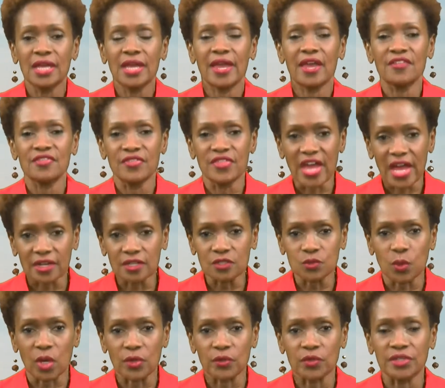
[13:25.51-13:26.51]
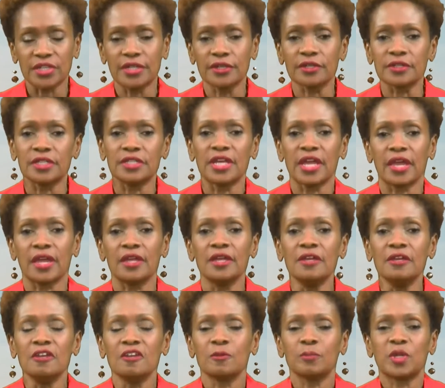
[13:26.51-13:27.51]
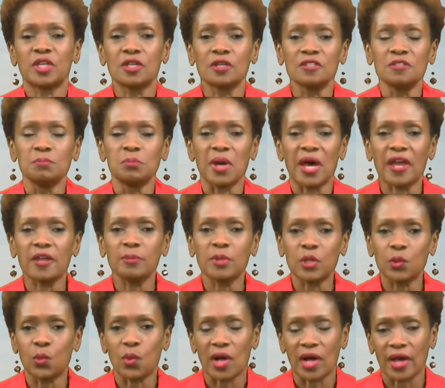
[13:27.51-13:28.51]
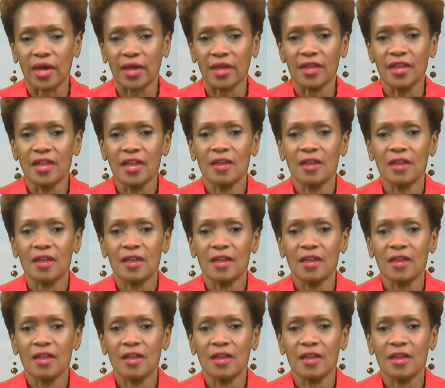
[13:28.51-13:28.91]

And that is why we're here today, because my big why,